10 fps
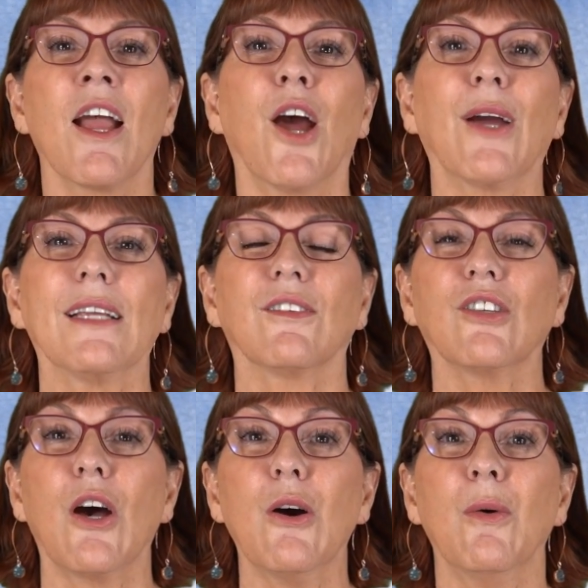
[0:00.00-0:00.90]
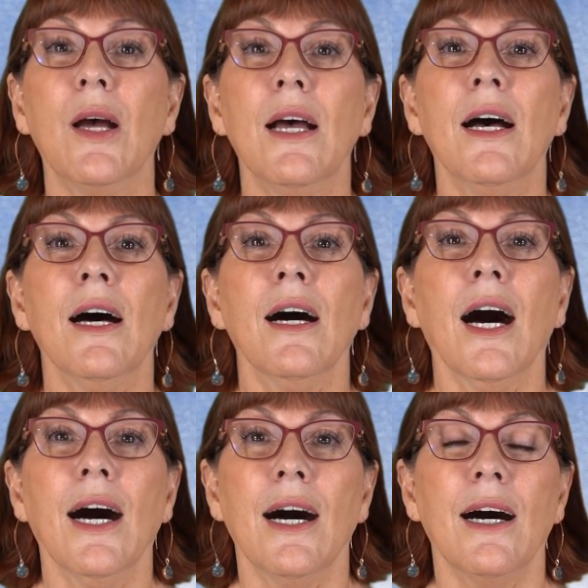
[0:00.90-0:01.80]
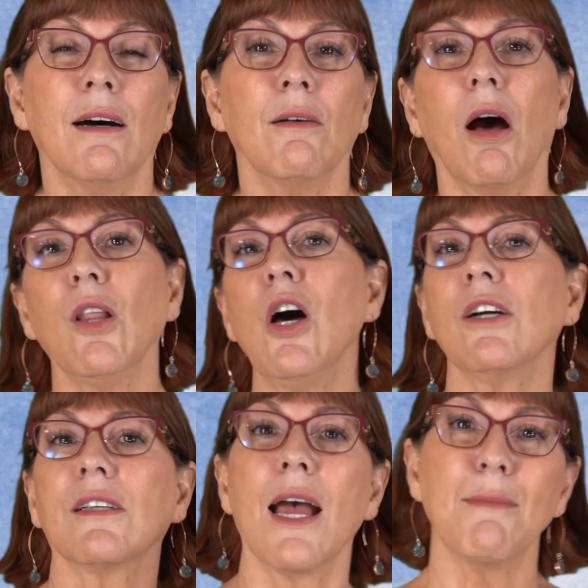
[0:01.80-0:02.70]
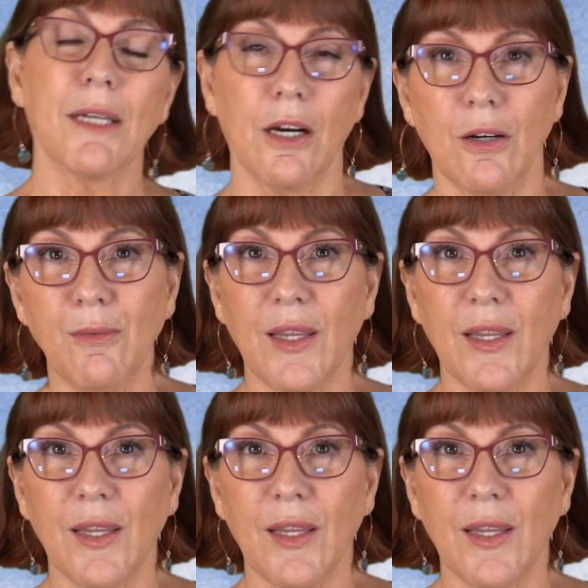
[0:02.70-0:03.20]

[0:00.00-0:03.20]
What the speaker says: All right, so a long time ago,